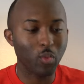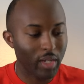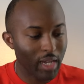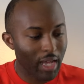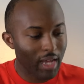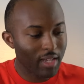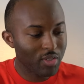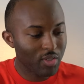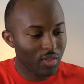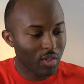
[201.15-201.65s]
We're
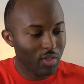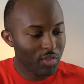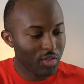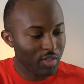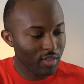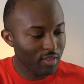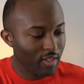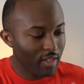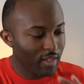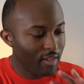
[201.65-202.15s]
not
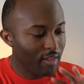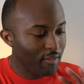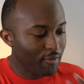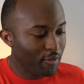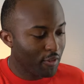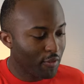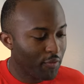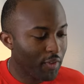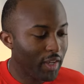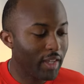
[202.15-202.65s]
searching
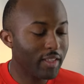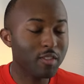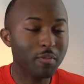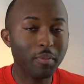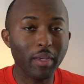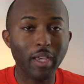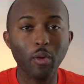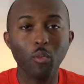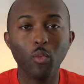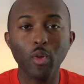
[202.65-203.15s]
for fits,
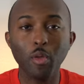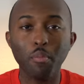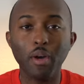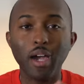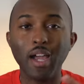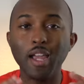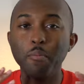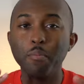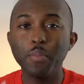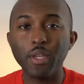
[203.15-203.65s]
man. We
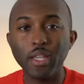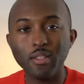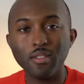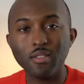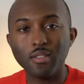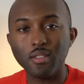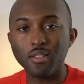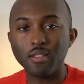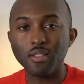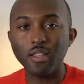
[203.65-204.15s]
buying
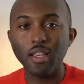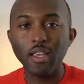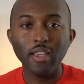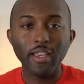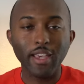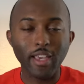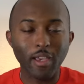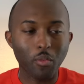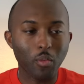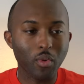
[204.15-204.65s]
pieces,
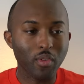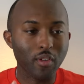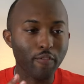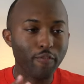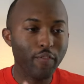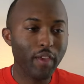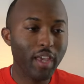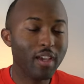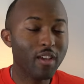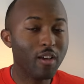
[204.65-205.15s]
and when the
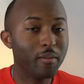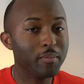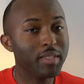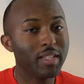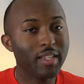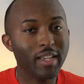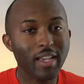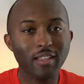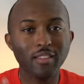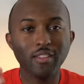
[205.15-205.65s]
fit comes
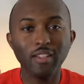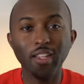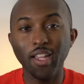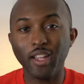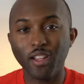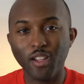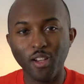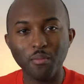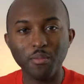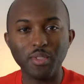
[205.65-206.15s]
together,
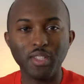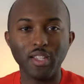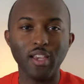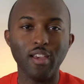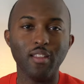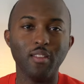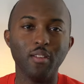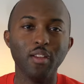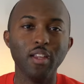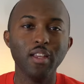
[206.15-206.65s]
it comes
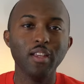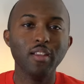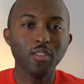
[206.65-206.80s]
together.